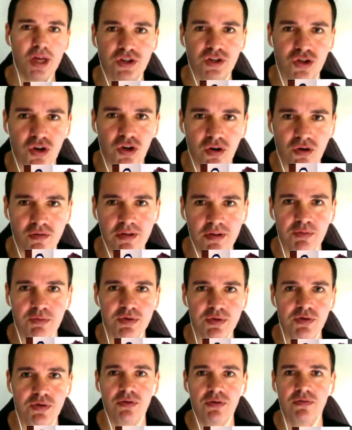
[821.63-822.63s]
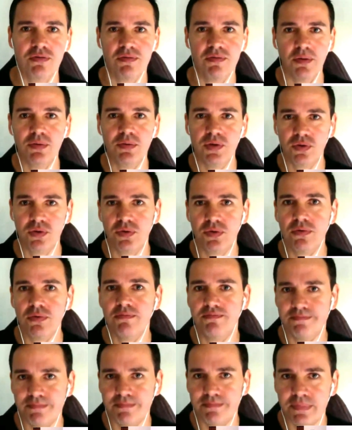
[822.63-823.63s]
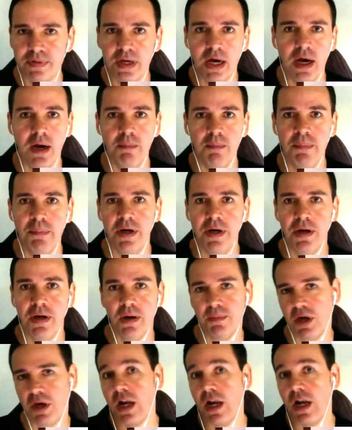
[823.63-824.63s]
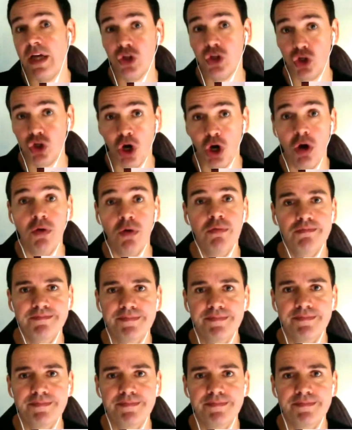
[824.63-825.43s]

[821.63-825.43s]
John, that was good, but I'm going to let you go.